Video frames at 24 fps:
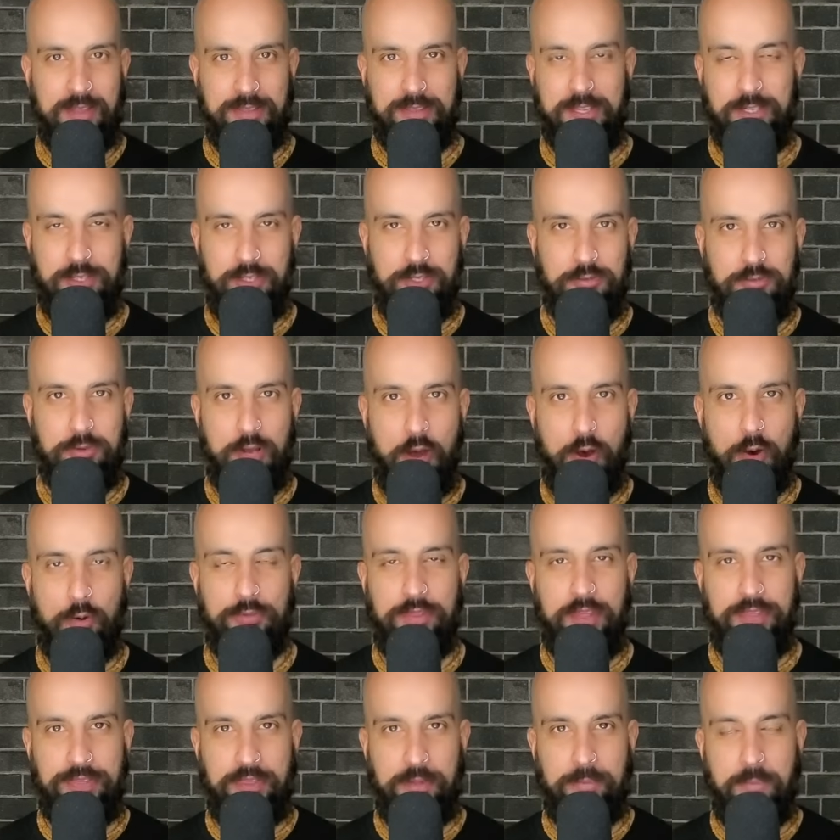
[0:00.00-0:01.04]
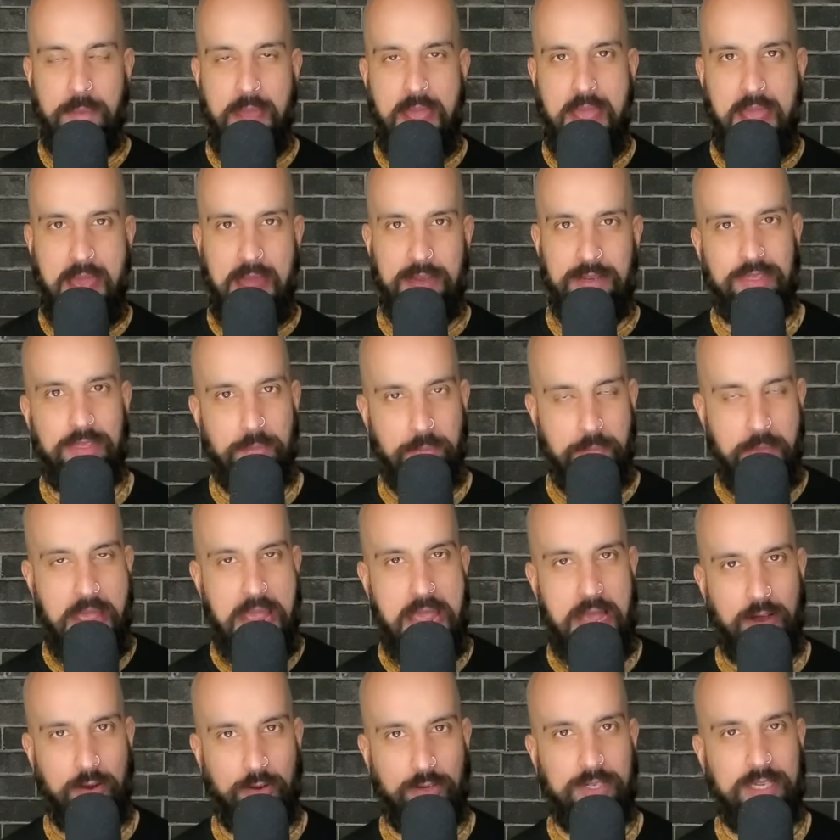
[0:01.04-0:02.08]
Did you know that the man, the
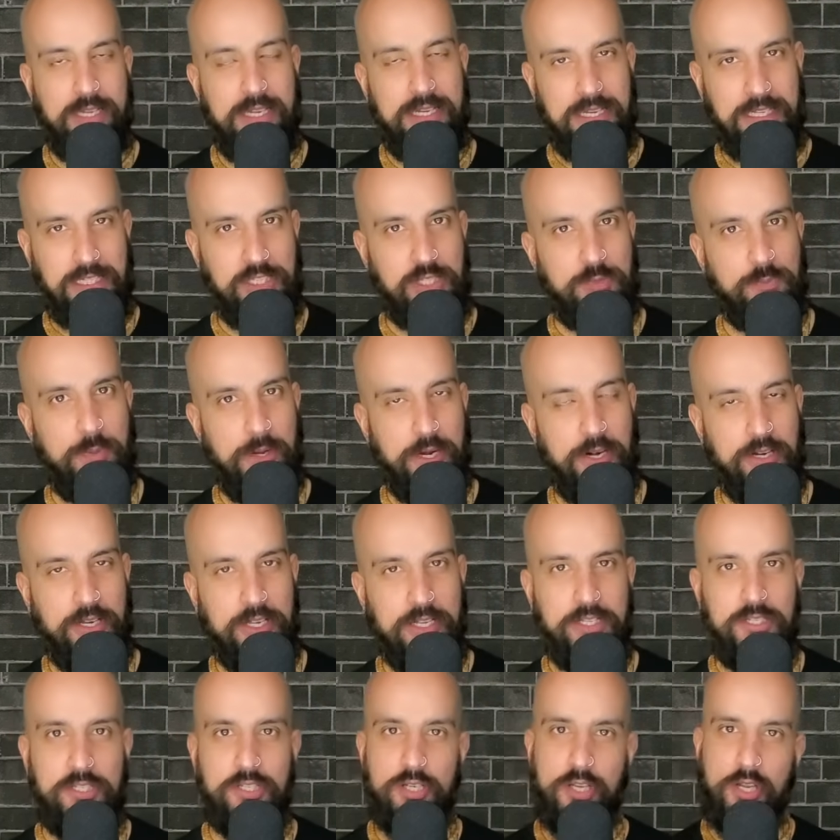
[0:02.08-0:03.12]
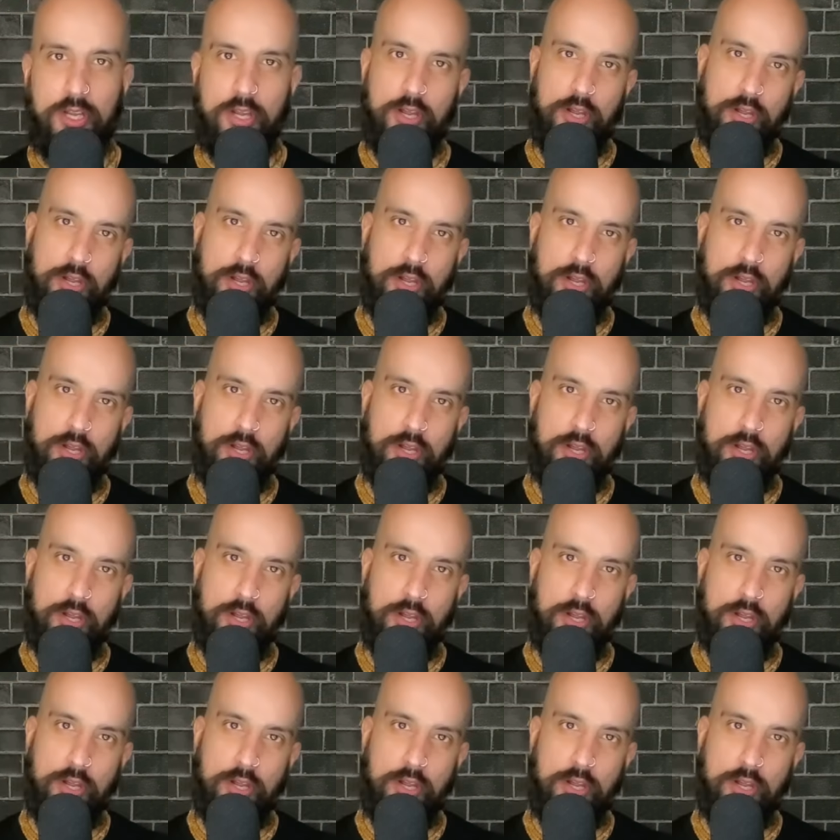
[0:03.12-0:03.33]
male, can experience